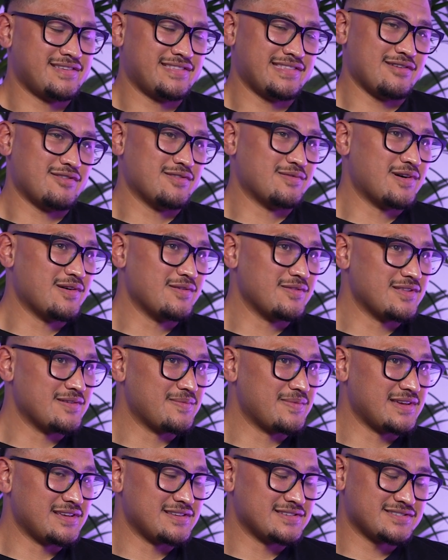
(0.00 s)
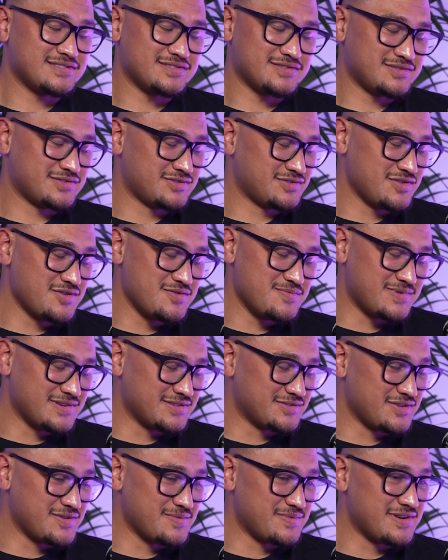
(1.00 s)
that would probably be super
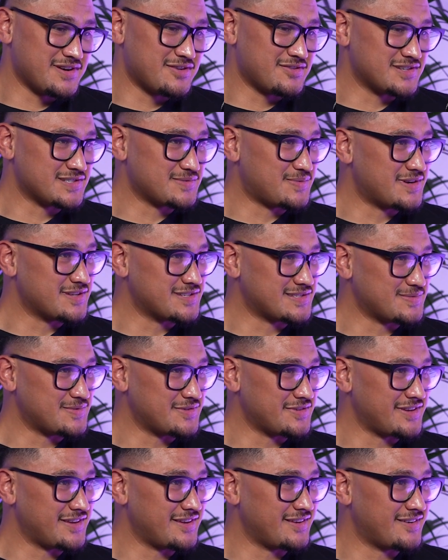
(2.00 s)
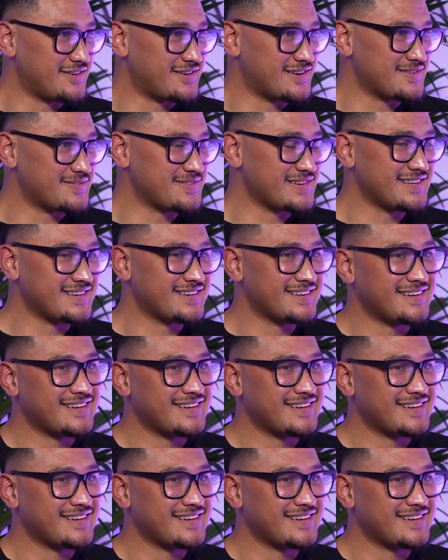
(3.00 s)
irresponsible. You know what I mean?